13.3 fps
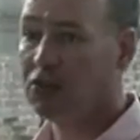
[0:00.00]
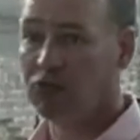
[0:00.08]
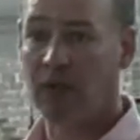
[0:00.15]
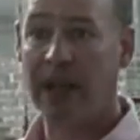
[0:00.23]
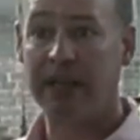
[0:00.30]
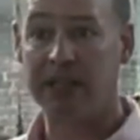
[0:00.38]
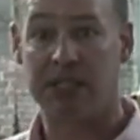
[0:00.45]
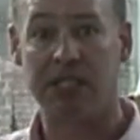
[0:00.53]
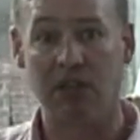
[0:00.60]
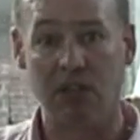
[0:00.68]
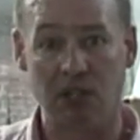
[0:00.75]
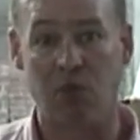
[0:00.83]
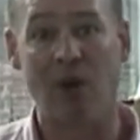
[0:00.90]
ran a
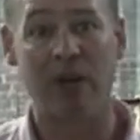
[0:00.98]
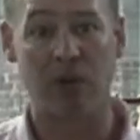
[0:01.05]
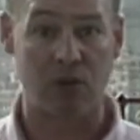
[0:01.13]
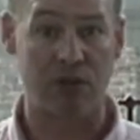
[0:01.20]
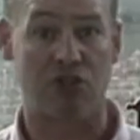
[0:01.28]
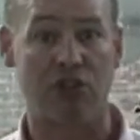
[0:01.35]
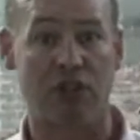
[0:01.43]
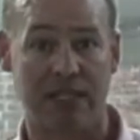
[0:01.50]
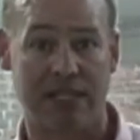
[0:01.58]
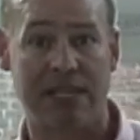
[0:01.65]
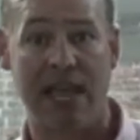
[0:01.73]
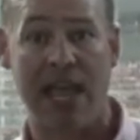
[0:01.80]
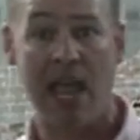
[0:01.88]
series when it was just
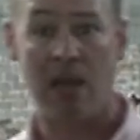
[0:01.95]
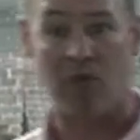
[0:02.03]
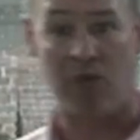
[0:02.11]
a game,